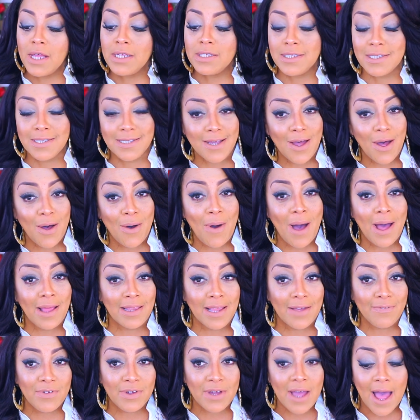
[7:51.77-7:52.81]
So, I
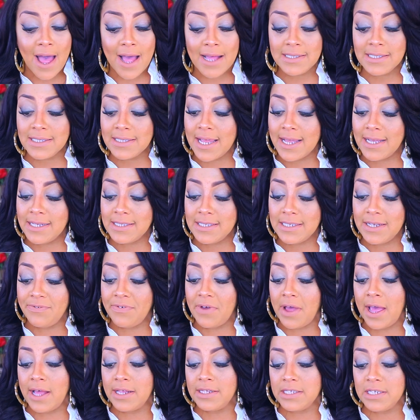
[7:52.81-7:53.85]
love you guys. Stay
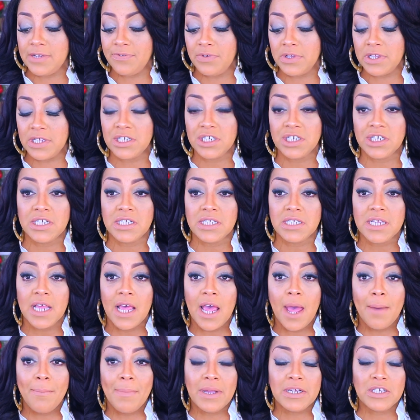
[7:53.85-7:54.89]
diva and divalicious.
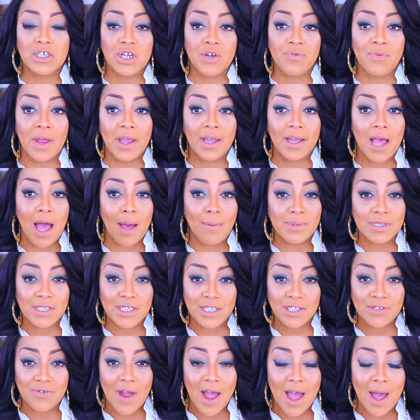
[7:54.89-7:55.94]
Make sure you rate, comment,
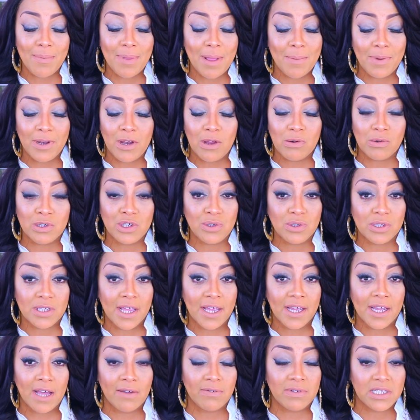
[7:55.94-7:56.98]
subscribe. Let me know what you
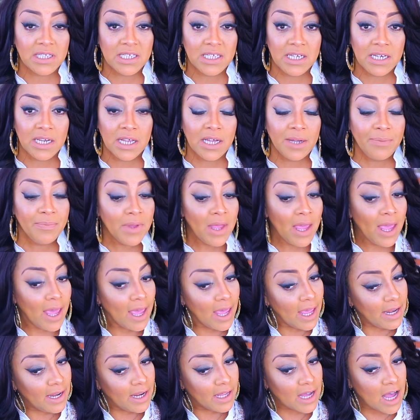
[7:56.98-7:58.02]
think of Sena
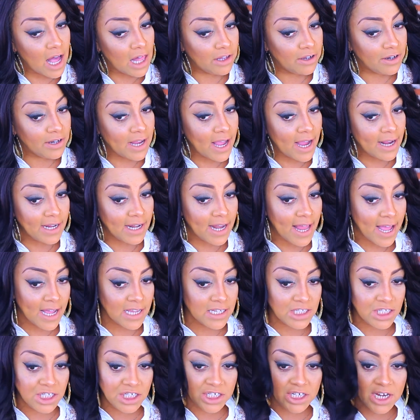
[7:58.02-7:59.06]
in the color
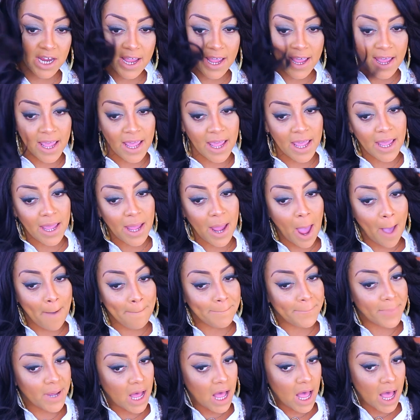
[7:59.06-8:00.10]
ninety-nine J
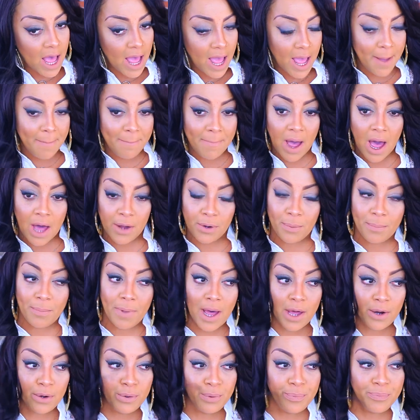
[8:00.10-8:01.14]
by Model
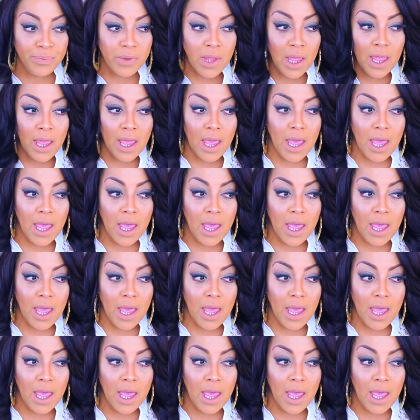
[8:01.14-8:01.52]
Model.